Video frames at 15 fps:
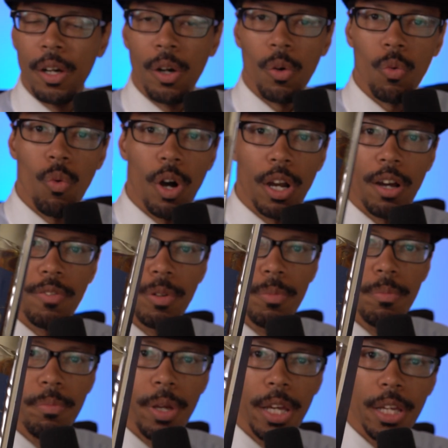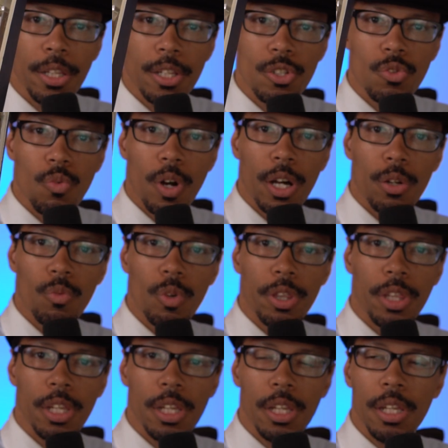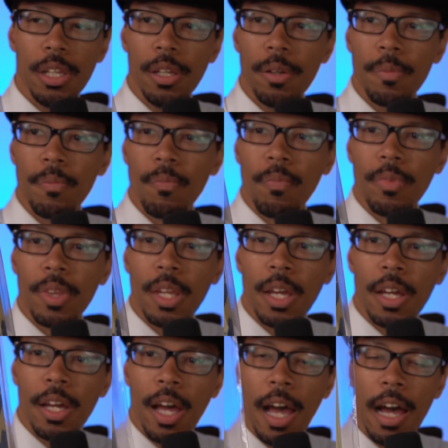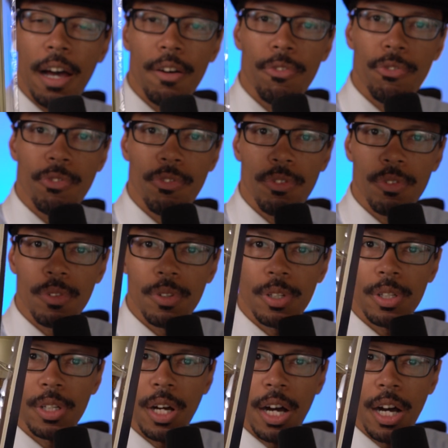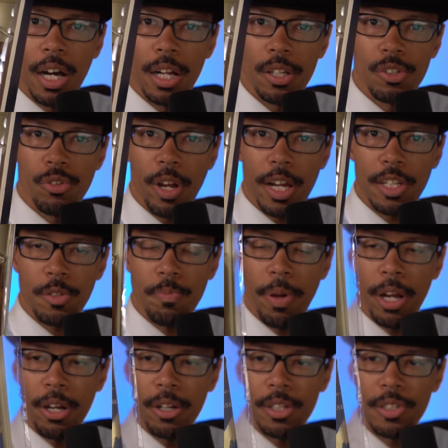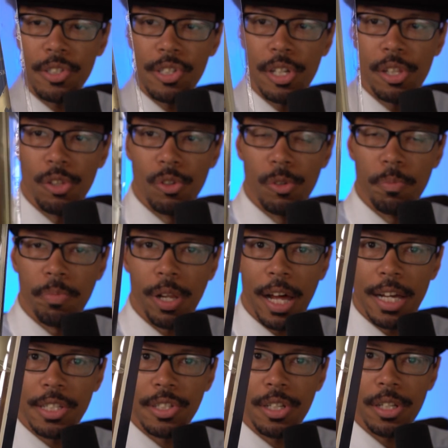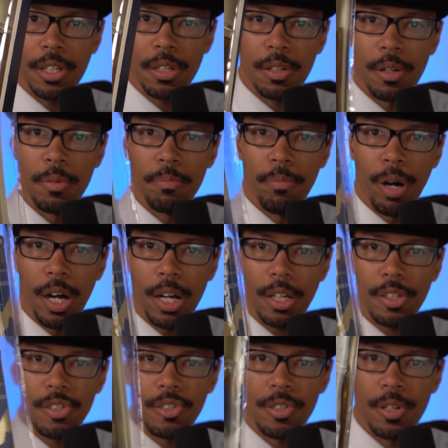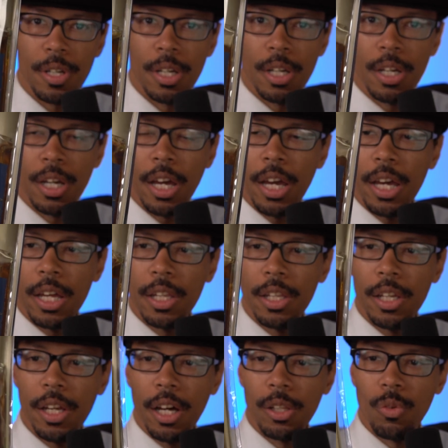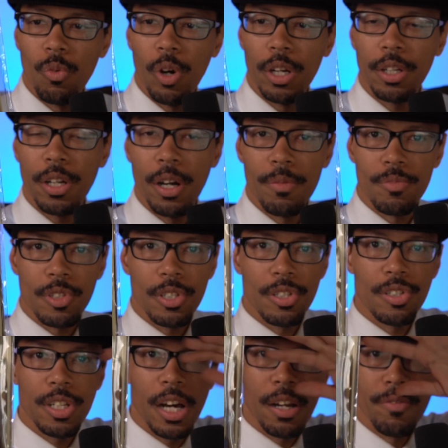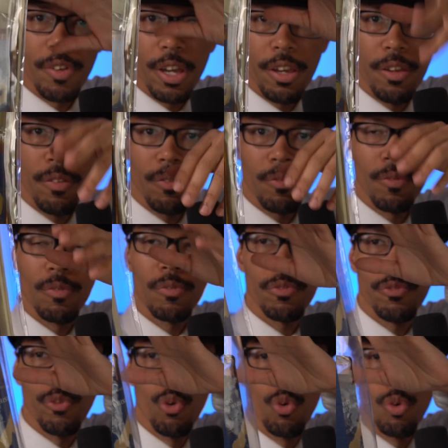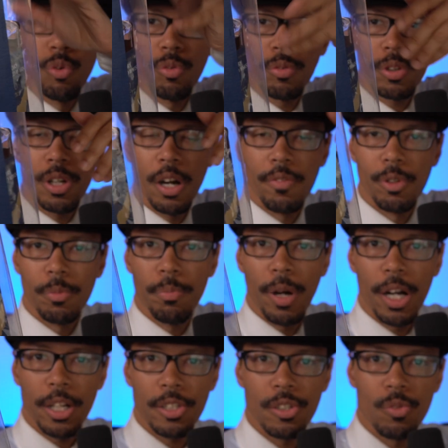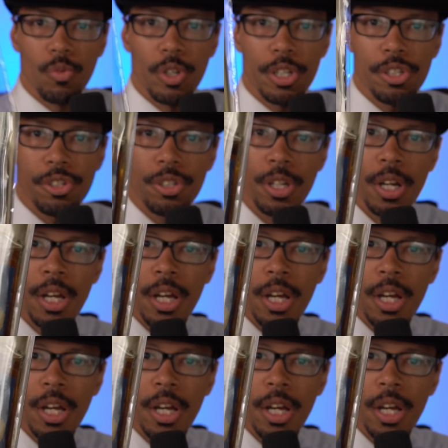One of them being this one with the half transparent see-through plastic box, and the other one comes inside of a full covered box in which